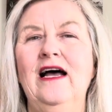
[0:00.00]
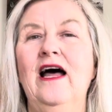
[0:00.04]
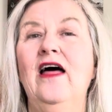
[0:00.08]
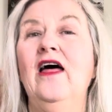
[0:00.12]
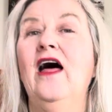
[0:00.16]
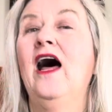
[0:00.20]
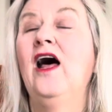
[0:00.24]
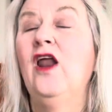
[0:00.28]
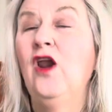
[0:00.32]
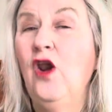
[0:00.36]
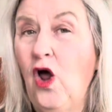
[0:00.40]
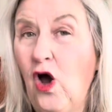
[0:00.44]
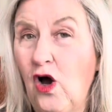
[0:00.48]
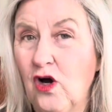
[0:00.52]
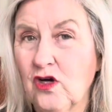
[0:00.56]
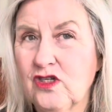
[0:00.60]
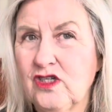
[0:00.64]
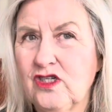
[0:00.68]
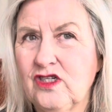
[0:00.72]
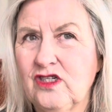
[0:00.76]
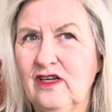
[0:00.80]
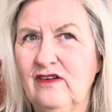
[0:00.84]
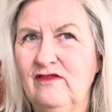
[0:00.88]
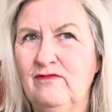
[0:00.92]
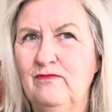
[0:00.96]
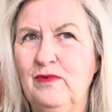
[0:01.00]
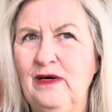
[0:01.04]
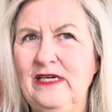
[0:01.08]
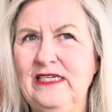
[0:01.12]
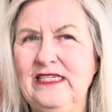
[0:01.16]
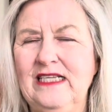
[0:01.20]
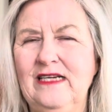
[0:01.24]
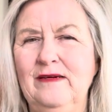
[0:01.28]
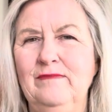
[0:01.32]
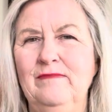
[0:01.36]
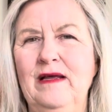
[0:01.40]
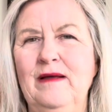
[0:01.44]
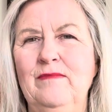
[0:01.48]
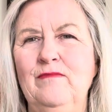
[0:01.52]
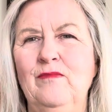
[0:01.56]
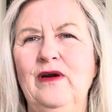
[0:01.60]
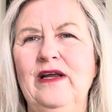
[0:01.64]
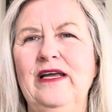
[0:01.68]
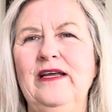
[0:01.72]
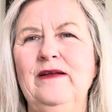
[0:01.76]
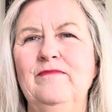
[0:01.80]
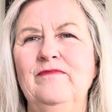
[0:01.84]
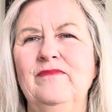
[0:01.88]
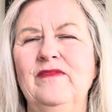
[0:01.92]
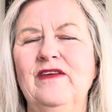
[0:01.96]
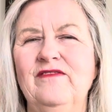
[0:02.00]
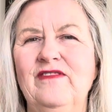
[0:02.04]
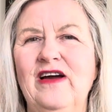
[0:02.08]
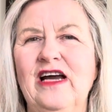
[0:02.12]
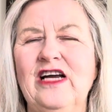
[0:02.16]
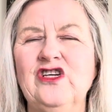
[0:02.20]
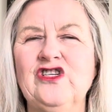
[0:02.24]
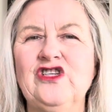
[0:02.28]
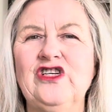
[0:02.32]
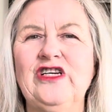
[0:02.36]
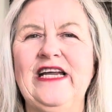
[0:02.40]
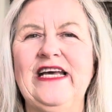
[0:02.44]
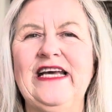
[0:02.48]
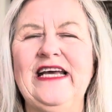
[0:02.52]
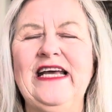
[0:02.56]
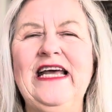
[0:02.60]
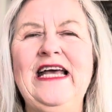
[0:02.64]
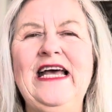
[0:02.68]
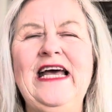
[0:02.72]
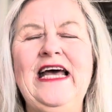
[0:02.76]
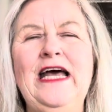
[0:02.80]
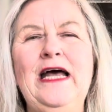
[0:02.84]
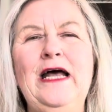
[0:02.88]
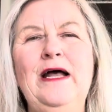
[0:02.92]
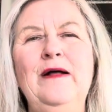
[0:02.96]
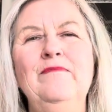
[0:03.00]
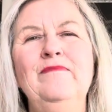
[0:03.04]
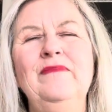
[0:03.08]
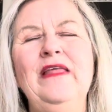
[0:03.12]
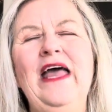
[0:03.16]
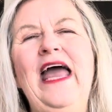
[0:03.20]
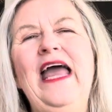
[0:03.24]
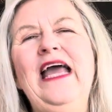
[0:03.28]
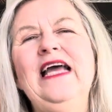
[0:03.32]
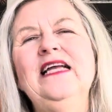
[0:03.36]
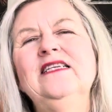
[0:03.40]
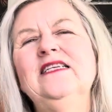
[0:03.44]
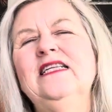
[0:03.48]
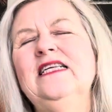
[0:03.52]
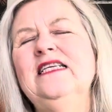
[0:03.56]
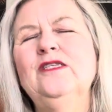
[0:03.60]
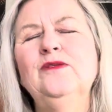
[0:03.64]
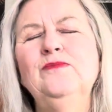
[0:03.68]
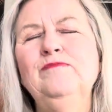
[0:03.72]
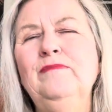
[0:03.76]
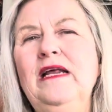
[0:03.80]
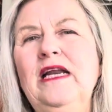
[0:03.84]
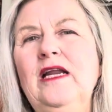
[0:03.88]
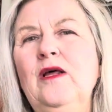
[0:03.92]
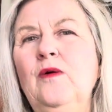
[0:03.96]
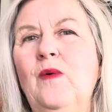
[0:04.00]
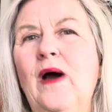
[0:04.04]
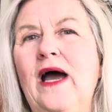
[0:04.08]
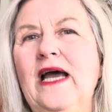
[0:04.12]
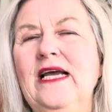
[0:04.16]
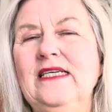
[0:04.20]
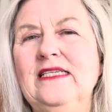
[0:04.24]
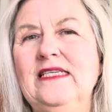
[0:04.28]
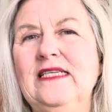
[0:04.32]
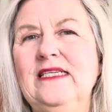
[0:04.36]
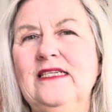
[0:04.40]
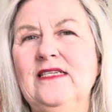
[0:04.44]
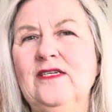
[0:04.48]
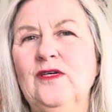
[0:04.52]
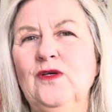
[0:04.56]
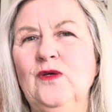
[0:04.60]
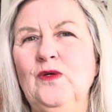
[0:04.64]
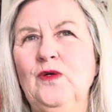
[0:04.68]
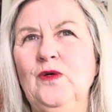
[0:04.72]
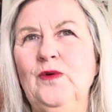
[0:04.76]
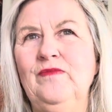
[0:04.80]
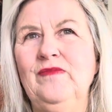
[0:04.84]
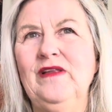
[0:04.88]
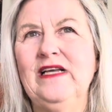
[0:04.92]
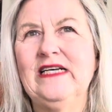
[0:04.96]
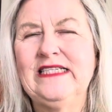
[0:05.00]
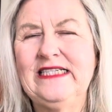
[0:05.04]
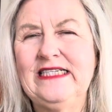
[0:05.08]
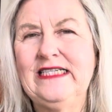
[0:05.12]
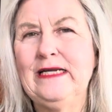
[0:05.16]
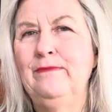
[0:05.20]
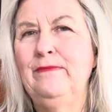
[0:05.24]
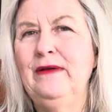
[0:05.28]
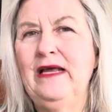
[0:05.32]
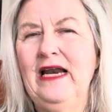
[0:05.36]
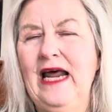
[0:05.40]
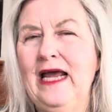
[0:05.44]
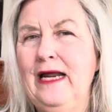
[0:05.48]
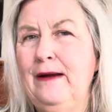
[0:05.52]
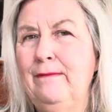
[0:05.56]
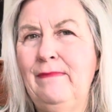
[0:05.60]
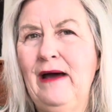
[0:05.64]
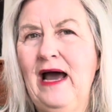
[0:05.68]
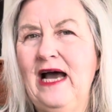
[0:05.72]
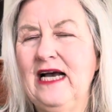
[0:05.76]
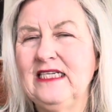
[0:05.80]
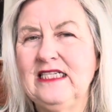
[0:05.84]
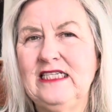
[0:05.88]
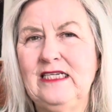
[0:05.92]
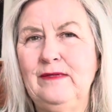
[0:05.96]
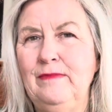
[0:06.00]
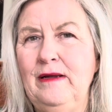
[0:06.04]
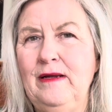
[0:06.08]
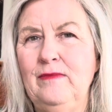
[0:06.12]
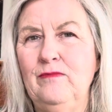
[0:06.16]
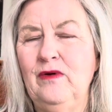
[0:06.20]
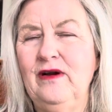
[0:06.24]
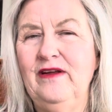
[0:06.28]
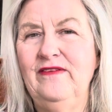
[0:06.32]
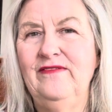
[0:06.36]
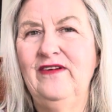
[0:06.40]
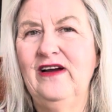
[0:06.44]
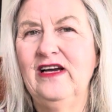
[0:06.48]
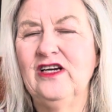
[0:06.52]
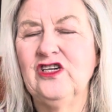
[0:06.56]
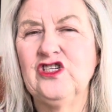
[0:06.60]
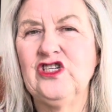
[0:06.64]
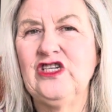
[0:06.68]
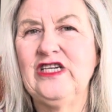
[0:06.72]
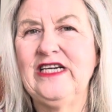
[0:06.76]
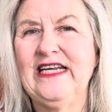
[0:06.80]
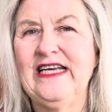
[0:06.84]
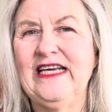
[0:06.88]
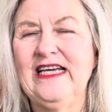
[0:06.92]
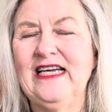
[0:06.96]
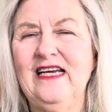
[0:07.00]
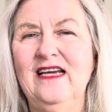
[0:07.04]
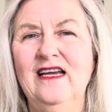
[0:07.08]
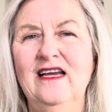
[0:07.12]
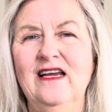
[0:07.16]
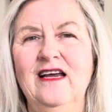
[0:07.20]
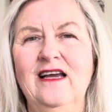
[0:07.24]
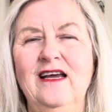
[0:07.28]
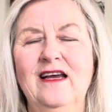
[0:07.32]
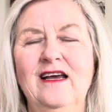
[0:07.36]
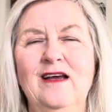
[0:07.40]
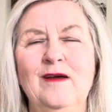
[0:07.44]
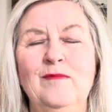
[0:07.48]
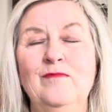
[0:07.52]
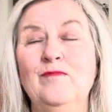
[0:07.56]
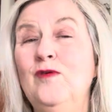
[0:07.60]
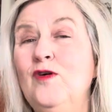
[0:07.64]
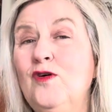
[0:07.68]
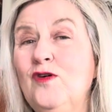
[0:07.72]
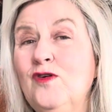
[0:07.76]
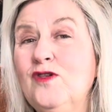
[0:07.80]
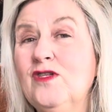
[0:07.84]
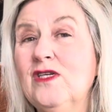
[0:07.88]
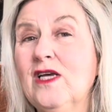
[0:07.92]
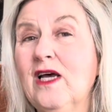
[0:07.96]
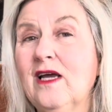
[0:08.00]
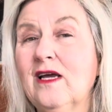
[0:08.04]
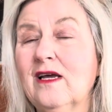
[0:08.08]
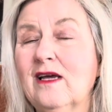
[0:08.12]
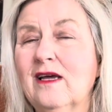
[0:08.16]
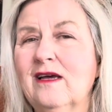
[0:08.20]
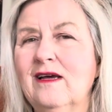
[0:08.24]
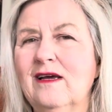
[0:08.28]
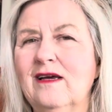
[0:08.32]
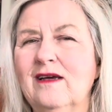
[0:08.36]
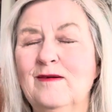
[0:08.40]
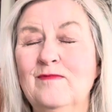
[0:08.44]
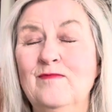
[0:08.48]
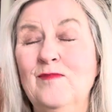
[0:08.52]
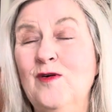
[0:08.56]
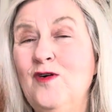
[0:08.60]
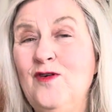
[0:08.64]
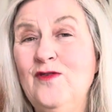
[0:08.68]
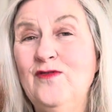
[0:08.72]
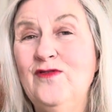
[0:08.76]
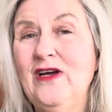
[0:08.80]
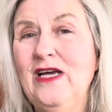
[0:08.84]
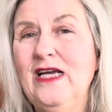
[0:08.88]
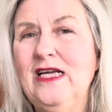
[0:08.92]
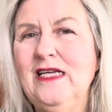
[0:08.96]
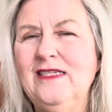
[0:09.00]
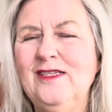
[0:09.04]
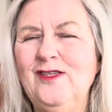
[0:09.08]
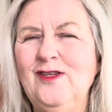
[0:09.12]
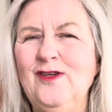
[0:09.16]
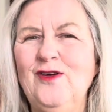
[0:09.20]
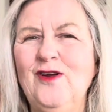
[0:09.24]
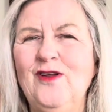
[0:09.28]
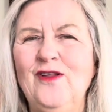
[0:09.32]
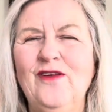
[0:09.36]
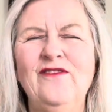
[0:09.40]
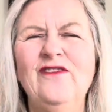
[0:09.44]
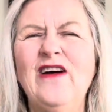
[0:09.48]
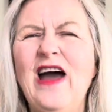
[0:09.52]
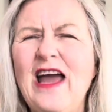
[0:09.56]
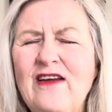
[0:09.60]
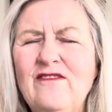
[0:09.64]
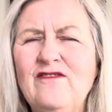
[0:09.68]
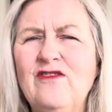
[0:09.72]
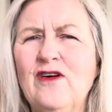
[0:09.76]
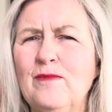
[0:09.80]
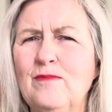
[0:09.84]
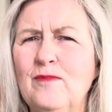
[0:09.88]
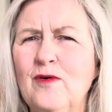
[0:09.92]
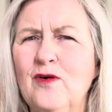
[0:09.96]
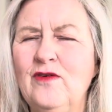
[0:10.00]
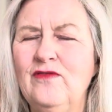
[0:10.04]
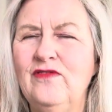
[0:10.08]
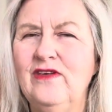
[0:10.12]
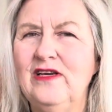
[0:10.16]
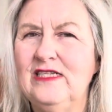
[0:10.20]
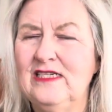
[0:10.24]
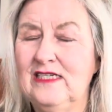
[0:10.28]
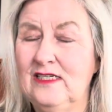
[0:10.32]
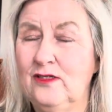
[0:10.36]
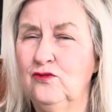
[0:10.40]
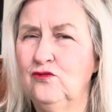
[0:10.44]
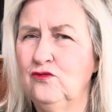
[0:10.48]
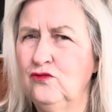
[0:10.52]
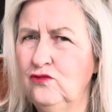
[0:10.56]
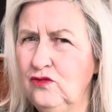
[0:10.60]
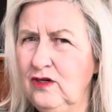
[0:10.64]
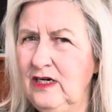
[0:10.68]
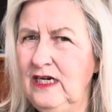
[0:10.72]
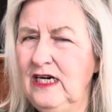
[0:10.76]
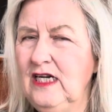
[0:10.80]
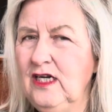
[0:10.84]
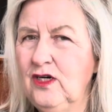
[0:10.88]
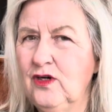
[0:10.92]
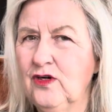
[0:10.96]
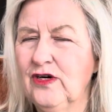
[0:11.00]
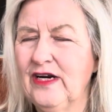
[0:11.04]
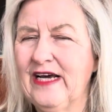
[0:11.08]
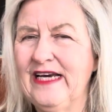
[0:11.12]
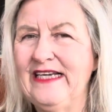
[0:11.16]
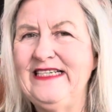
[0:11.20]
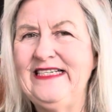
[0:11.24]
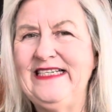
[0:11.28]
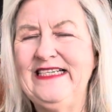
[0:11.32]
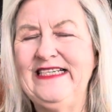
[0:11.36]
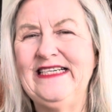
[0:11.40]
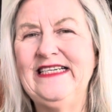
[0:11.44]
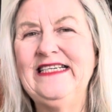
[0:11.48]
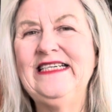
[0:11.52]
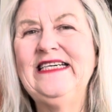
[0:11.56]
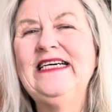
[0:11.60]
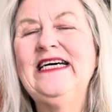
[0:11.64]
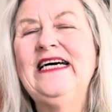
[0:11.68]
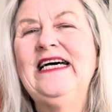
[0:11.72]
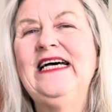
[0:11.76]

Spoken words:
a loss of present memory functioning. And there's many ways to stimulate past memory functioning. Music, movies, you know, favourite movies, really good idea.